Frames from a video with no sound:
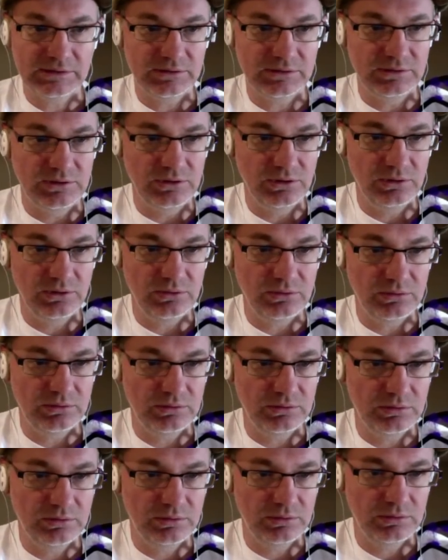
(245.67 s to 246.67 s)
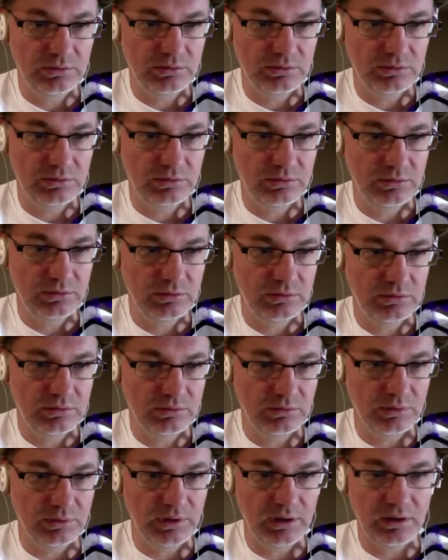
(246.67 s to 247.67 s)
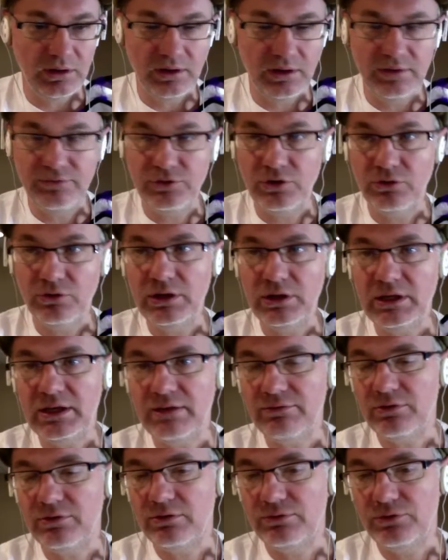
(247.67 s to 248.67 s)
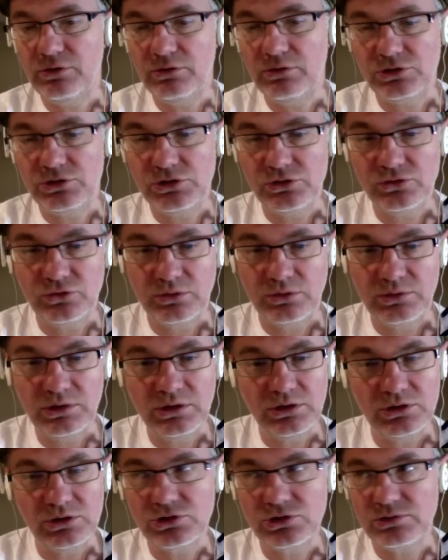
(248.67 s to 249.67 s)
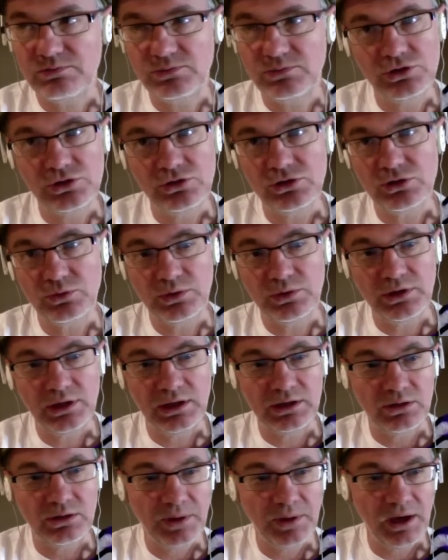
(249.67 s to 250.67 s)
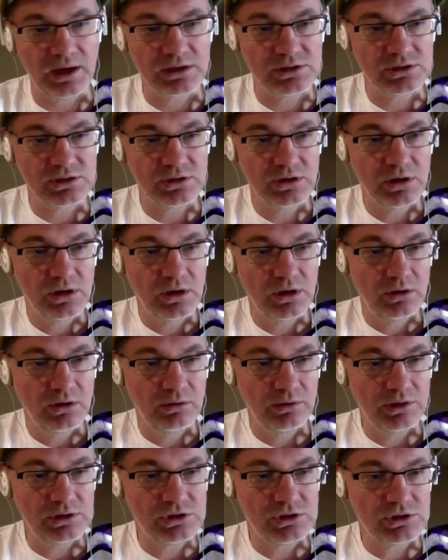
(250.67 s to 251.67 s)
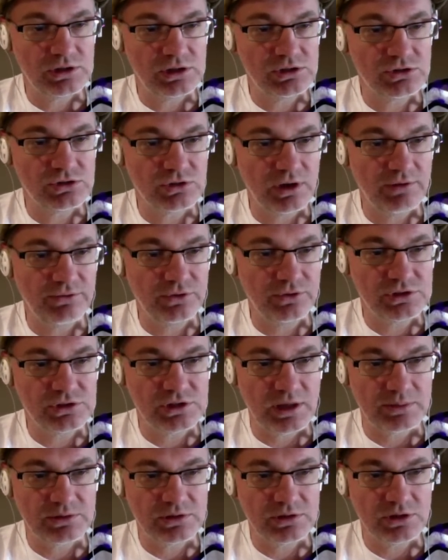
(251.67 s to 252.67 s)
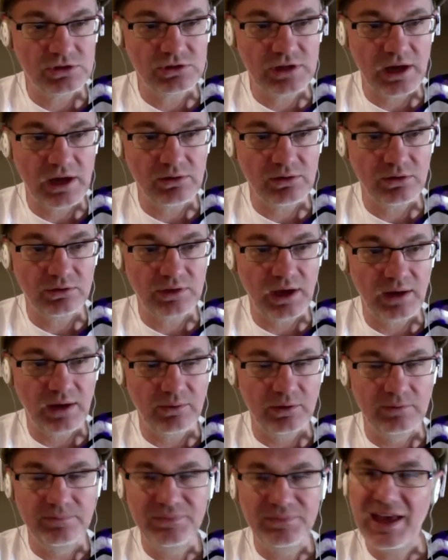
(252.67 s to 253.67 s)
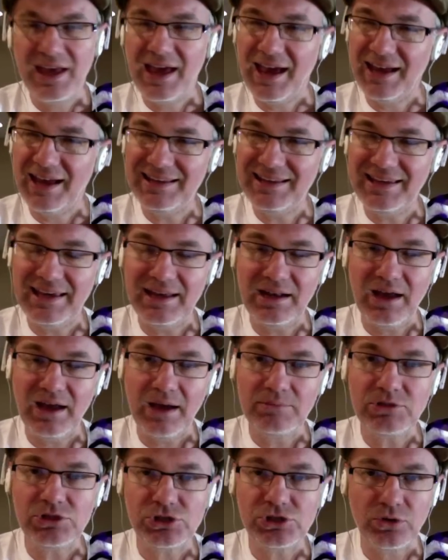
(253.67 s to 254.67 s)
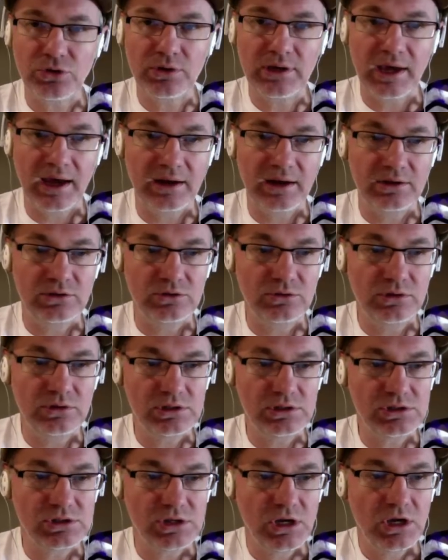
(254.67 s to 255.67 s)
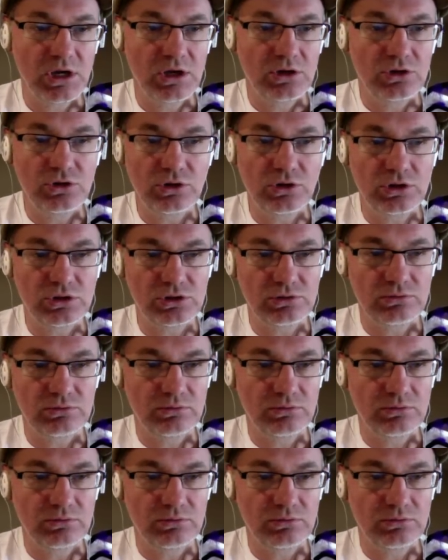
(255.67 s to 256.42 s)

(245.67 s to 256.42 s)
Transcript: No. Well, if you're only given a few to choose from, you can ch- choose the one you like the best. Well, let's let's try footsteps. Let's download that one. And again, I'm just showing you how to do this. You can